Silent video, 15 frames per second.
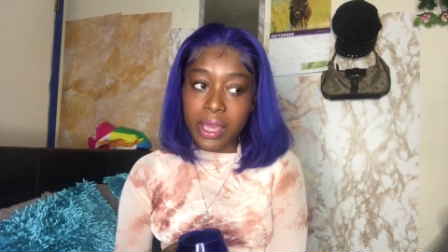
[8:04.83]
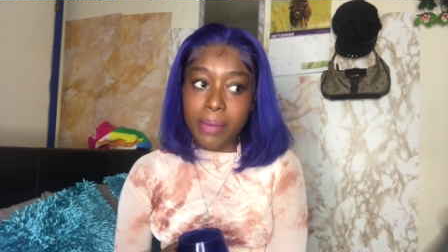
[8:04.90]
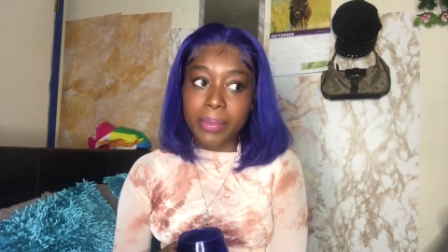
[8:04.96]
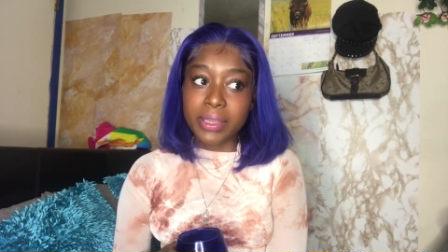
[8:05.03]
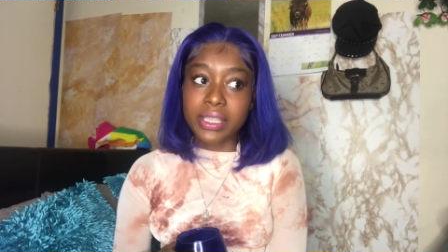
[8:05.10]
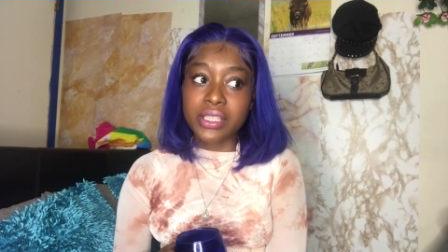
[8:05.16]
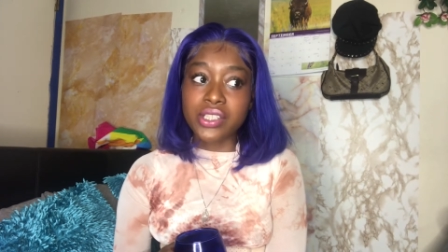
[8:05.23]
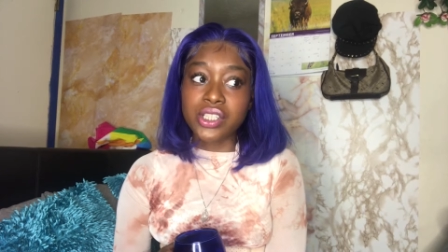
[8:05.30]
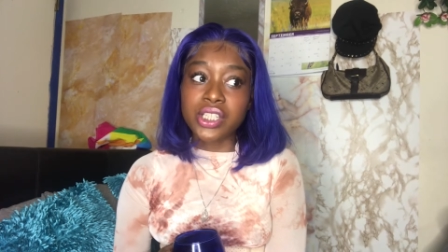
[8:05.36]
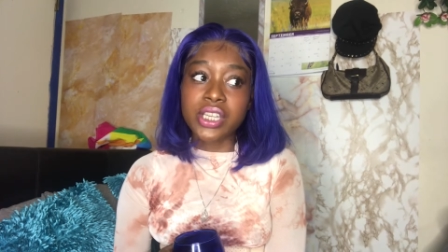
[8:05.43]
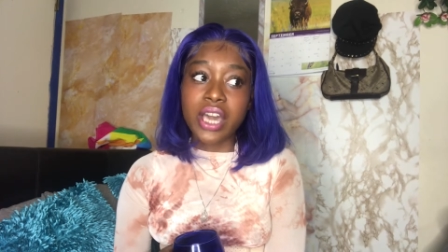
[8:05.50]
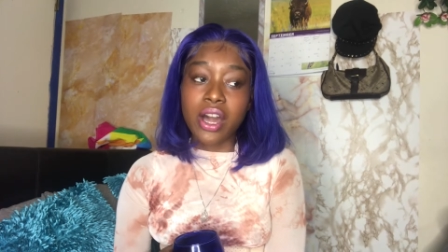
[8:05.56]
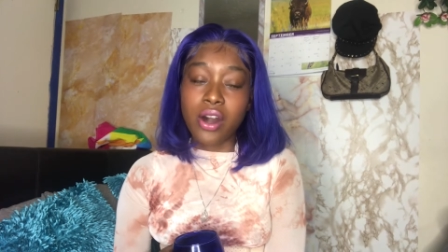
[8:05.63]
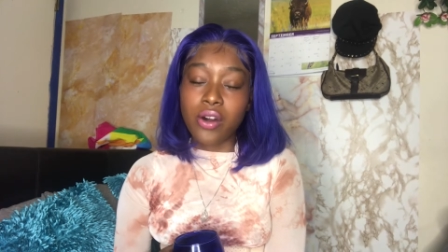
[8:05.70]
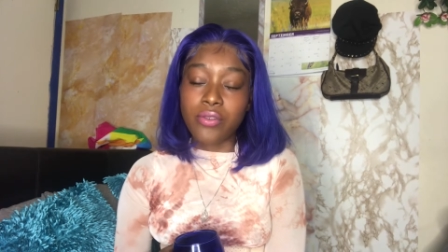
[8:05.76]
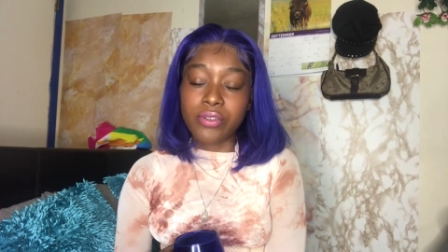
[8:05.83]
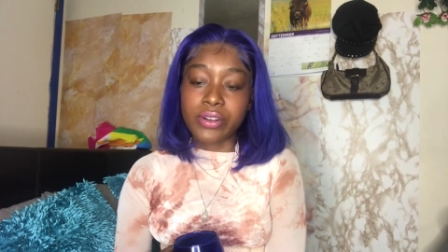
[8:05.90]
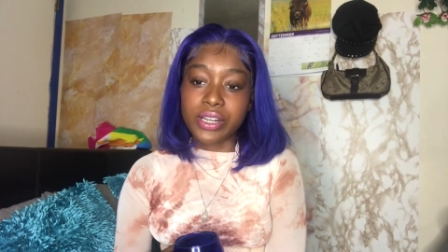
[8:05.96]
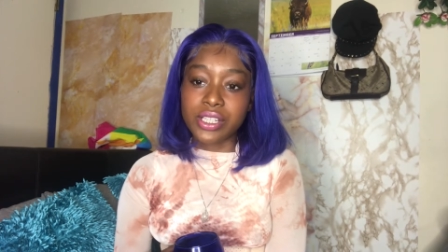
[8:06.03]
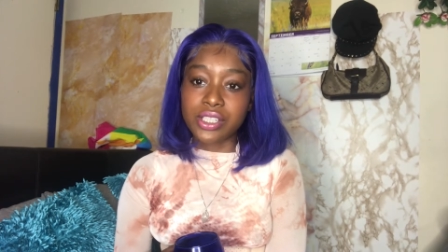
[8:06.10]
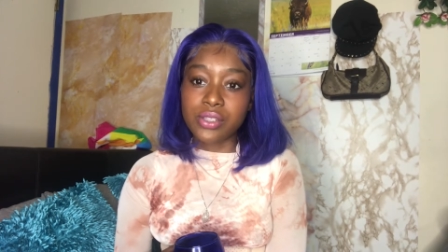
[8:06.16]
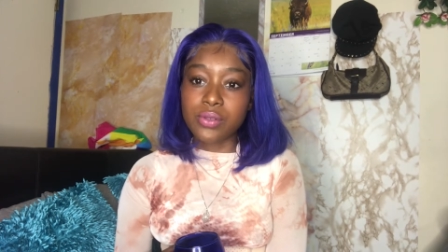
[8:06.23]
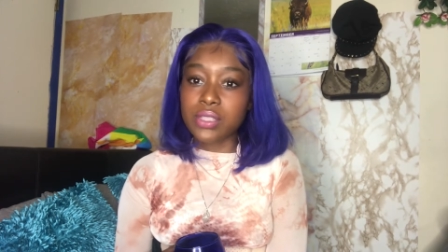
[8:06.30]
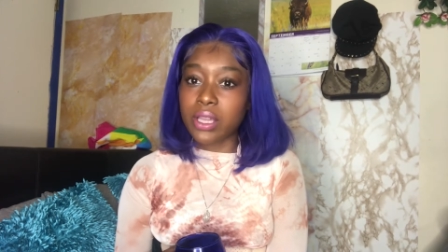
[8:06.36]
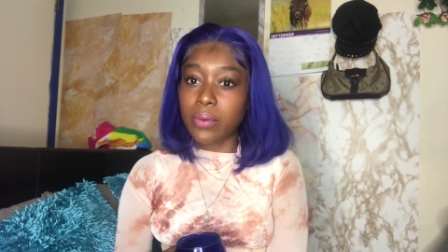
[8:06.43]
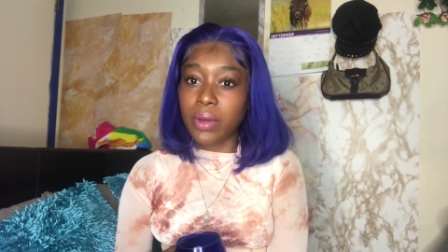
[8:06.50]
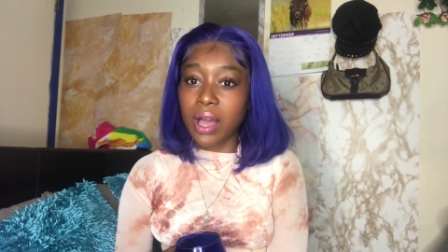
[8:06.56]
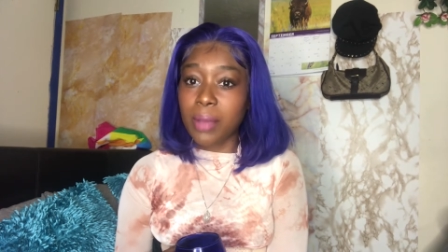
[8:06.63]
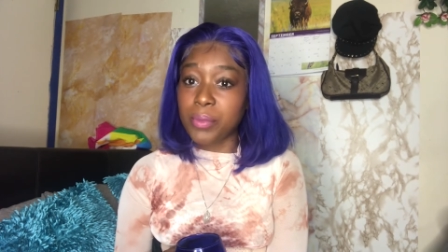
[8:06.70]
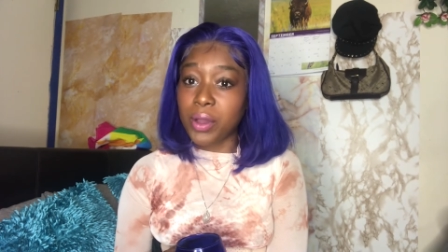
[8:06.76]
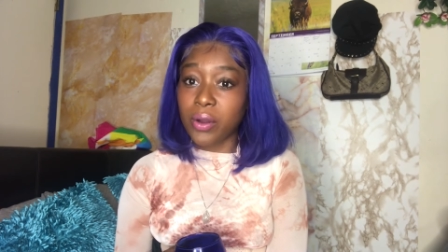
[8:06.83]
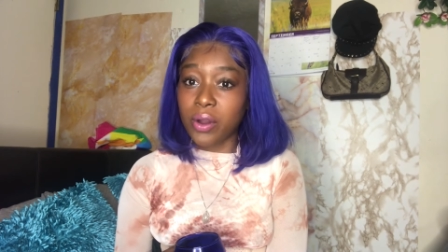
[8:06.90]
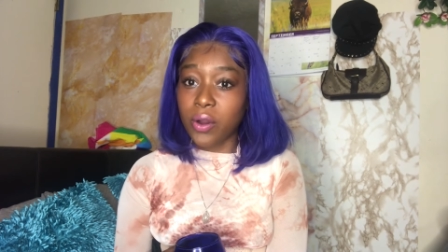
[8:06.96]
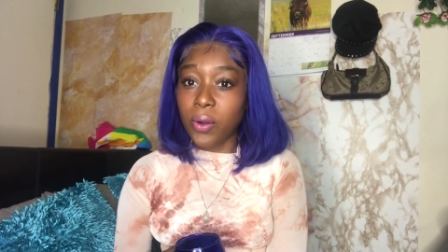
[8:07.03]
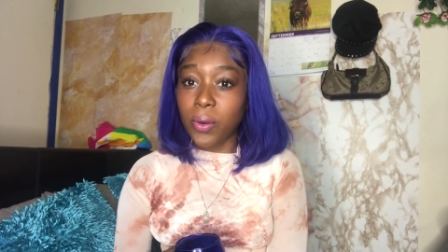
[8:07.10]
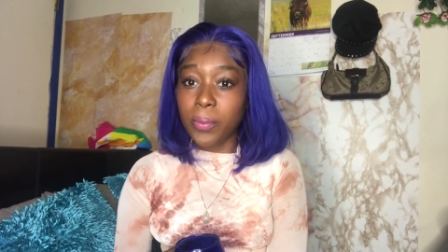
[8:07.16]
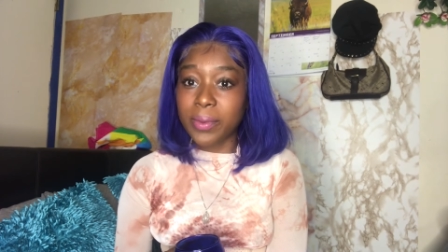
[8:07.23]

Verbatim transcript: But then she got over it and she was like, well, I'm going home.